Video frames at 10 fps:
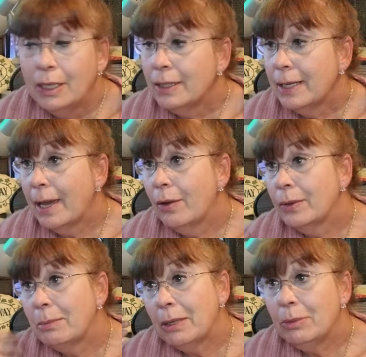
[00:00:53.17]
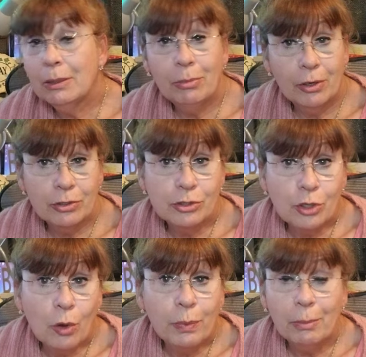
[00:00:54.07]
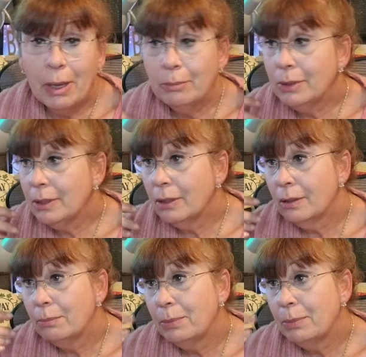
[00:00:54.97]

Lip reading: Now it may be a bar of soap, it might be a